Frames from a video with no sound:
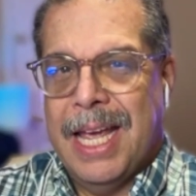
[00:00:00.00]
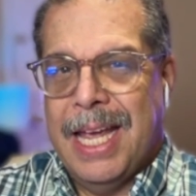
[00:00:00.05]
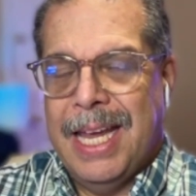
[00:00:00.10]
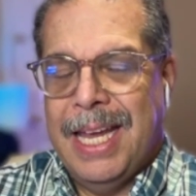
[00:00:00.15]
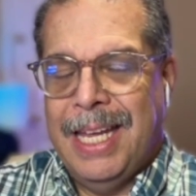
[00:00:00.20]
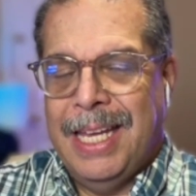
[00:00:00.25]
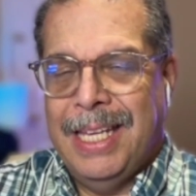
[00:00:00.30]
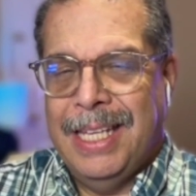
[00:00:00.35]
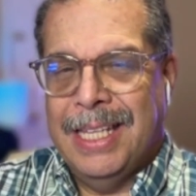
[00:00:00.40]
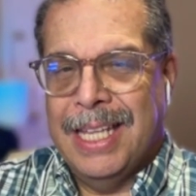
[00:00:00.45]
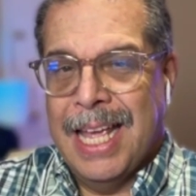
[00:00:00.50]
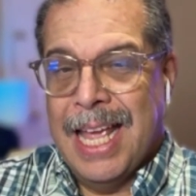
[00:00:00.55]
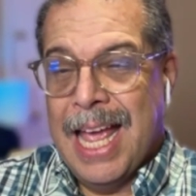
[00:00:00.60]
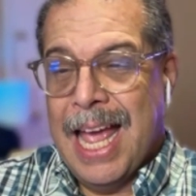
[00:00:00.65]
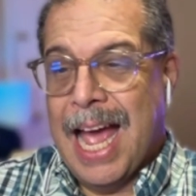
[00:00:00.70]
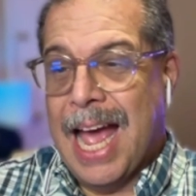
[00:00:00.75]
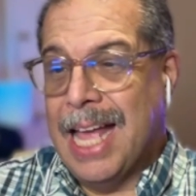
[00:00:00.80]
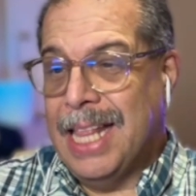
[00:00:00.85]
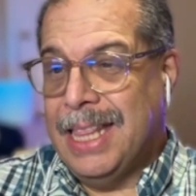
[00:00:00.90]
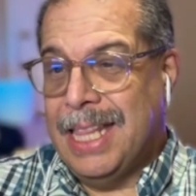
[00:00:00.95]
8,
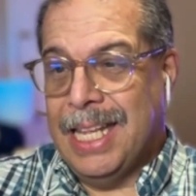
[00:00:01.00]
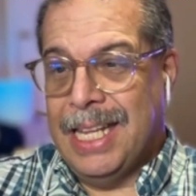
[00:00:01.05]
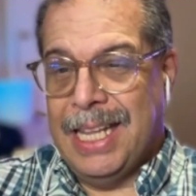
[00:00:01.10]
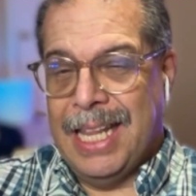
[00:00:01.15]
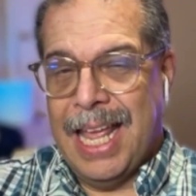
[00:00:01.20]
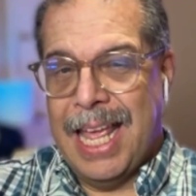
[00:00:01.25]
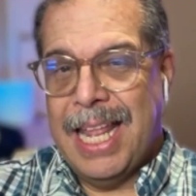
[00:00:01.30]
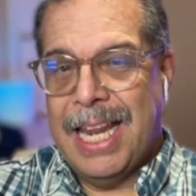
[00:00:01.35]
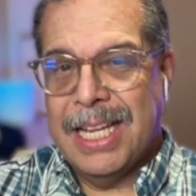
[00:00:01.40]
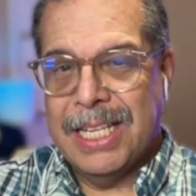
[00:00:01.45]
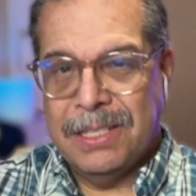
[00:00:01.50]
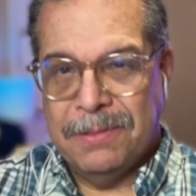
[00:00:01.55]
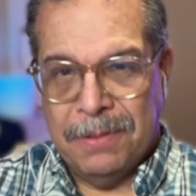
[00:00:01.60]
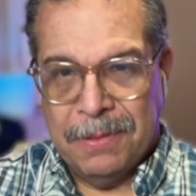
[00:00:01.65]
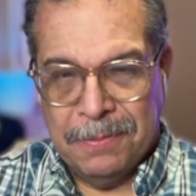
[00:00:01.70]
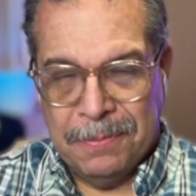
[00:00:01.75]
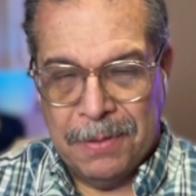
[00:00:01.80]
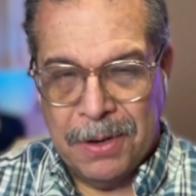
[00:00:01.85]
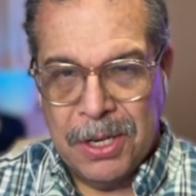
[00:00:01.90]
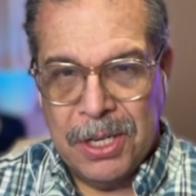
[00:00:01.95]
and the latest
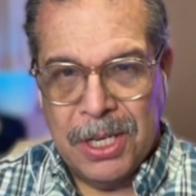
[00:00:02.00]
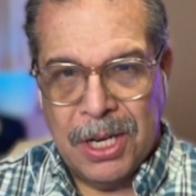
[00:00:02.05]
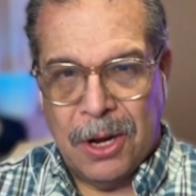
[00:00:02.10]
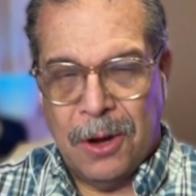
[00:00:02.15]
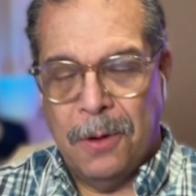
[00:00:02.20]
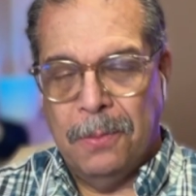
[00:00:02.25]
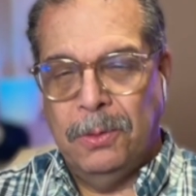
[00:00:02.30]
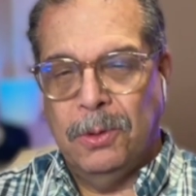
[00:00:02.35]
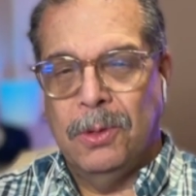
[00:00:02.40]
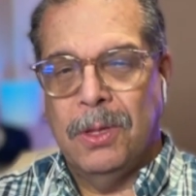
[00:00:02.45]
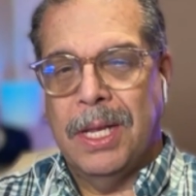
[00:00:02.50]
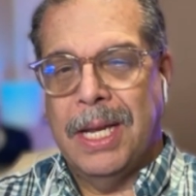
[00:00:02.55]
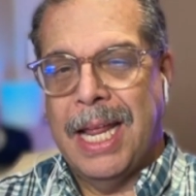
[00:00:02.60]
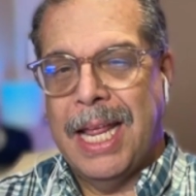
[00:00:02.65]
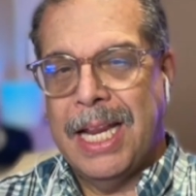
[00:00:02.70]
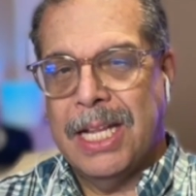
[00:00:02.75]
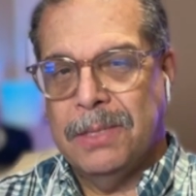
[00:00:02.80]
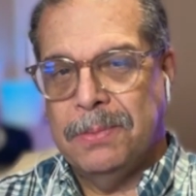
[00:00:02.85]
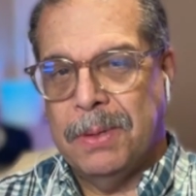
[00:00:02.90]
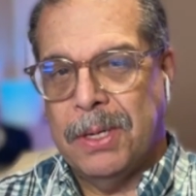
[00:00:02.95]
up to the
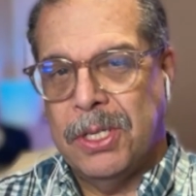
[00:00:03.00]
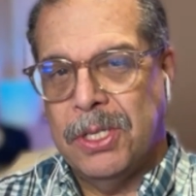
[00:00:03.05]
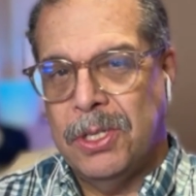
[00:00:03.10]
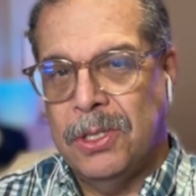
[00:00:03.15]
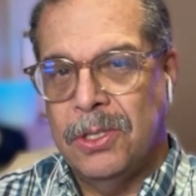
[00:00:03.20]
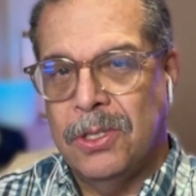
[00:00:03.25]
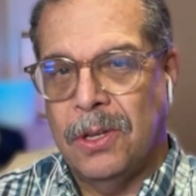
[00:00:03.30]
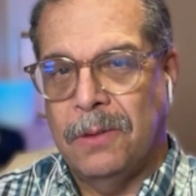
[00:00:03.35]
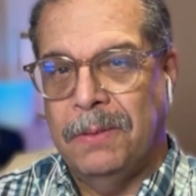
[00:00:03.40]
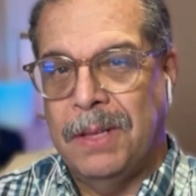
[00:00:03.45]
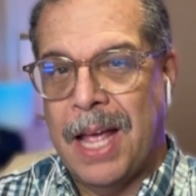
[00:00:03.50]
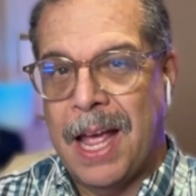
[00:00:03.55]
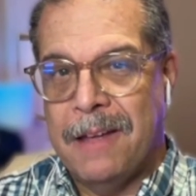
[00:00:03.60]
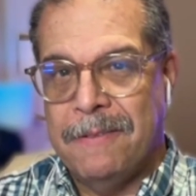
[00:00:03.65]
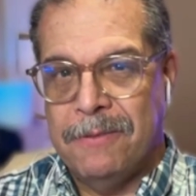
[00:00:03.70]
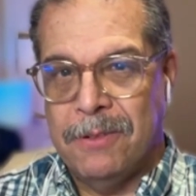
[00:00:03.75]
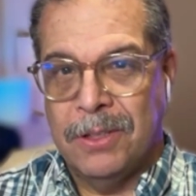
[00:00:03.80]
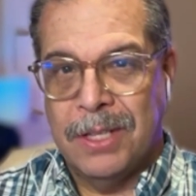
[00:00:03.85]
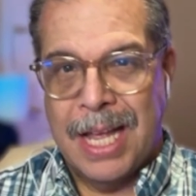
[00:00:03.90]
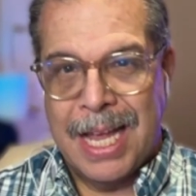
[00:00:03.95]
latest versions of the iPhone